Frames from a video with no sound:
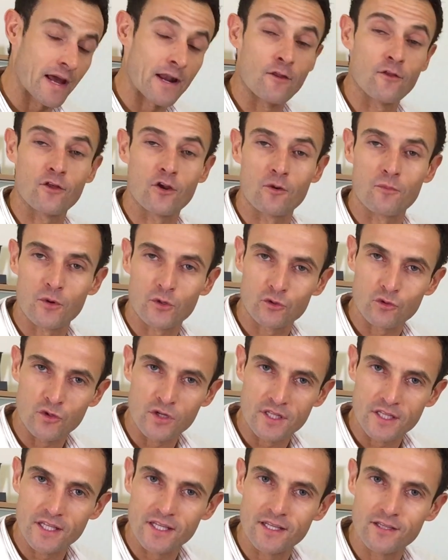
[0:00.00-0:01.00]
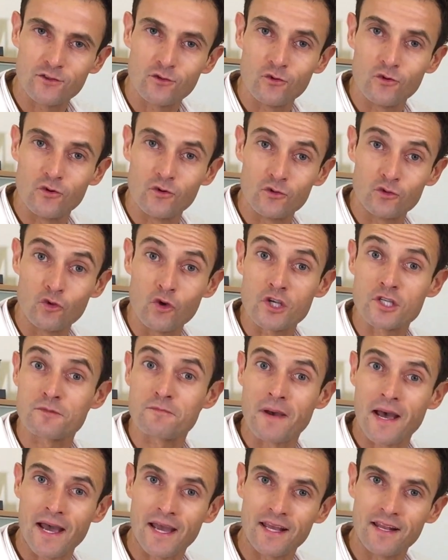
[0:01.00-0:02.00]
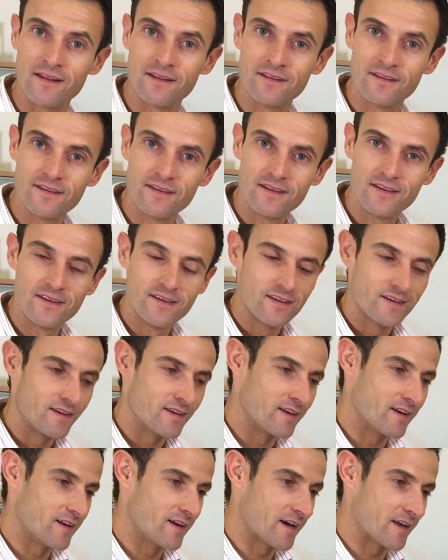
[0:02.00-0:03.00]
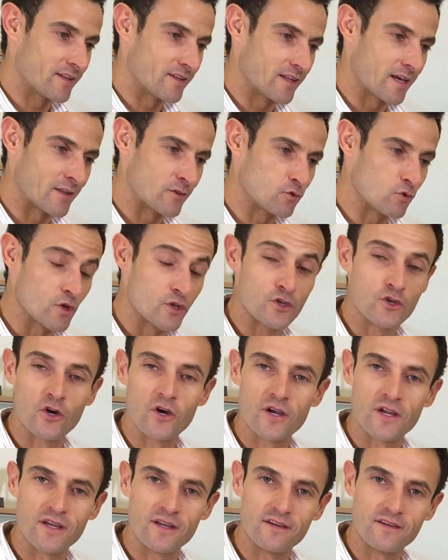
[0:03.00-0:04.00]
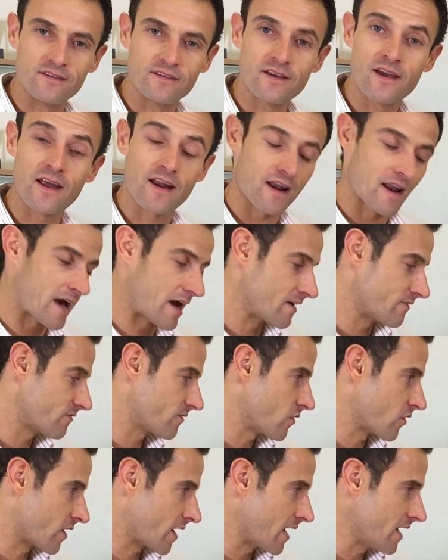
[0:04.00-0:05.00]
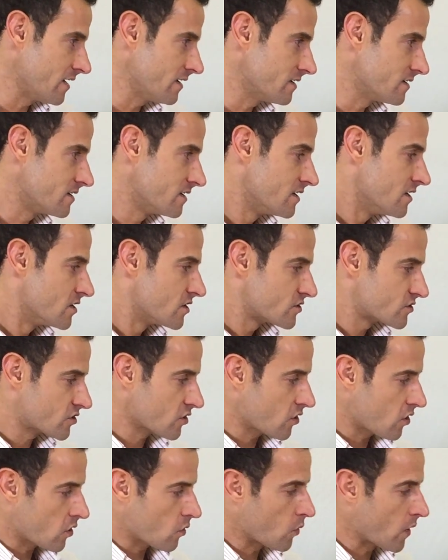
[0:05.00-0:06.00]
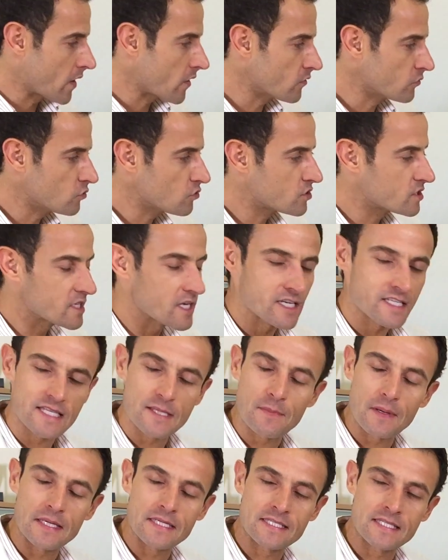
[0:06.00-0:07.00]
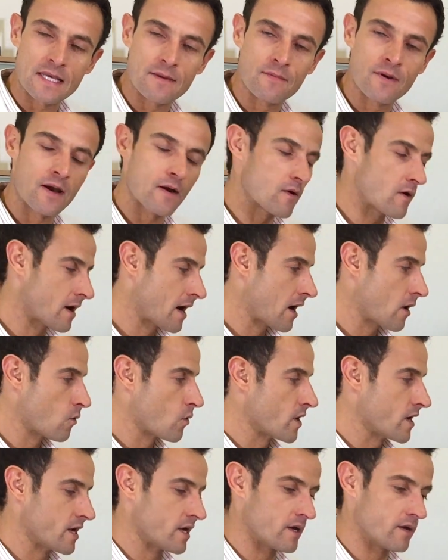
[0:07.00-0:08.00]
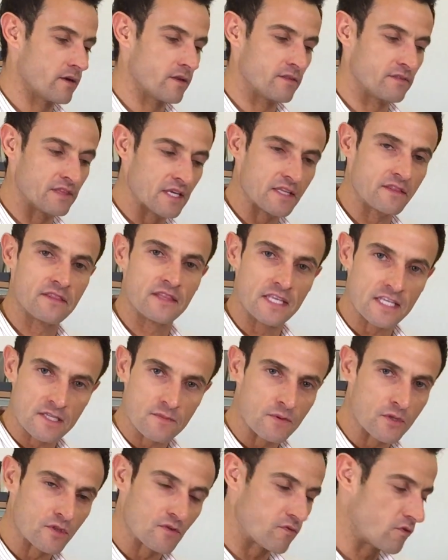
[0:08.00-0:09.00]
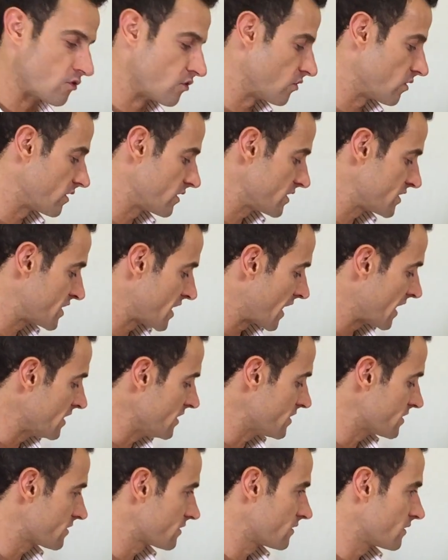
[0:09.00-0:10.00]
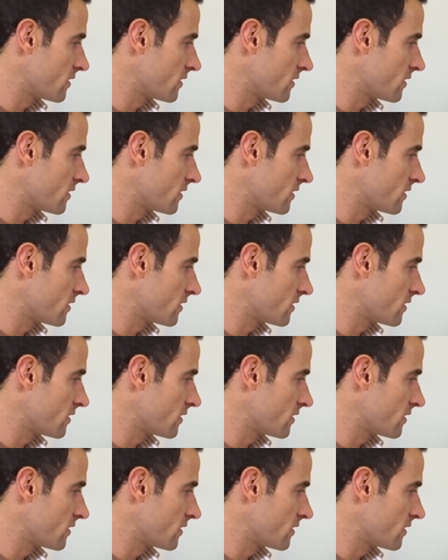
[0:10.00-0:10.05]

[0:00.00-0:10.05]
another opportunity to smile and to enjoy her life. Okay, so we're going to see step by step how we did this beautiful change.